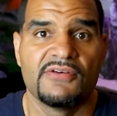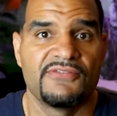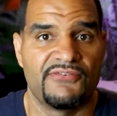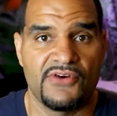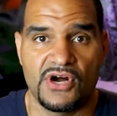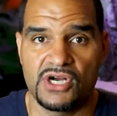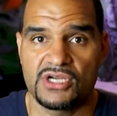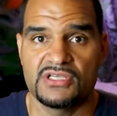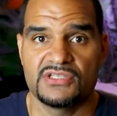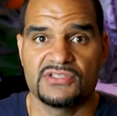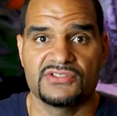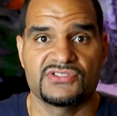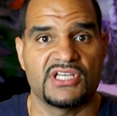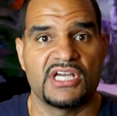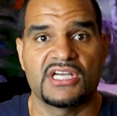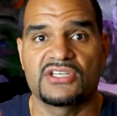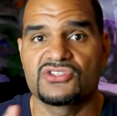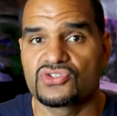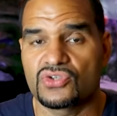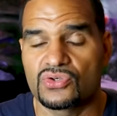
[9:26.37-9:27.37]
fungus,
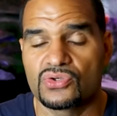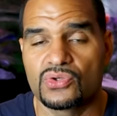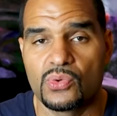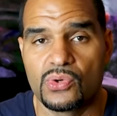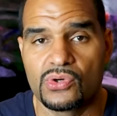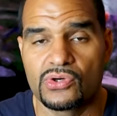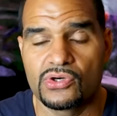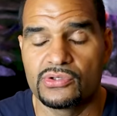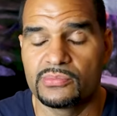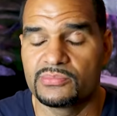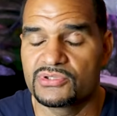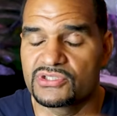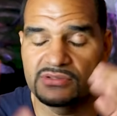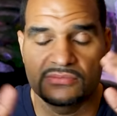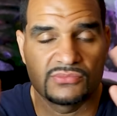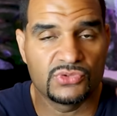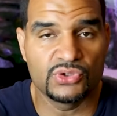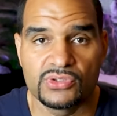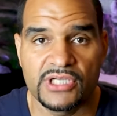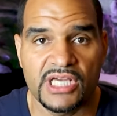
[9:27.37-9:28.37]
external worms,
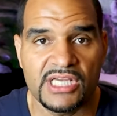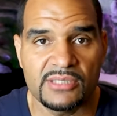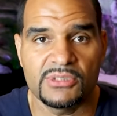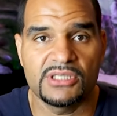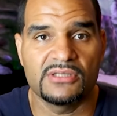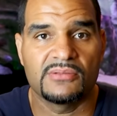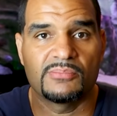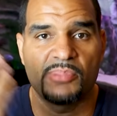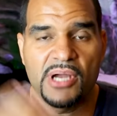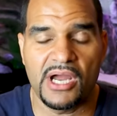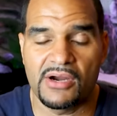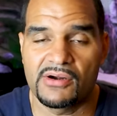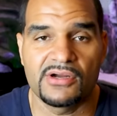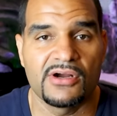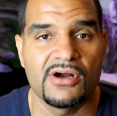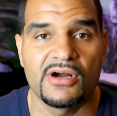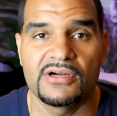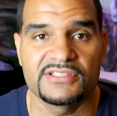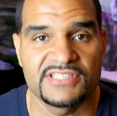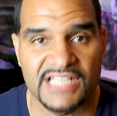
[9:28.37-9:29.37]
you name it,
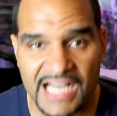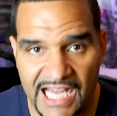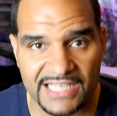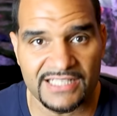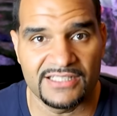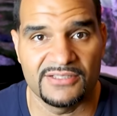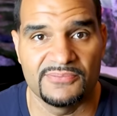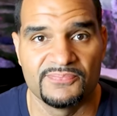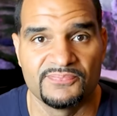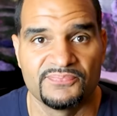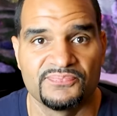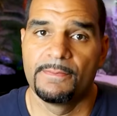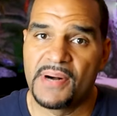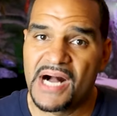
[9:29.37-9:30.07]
ParaGuard got it.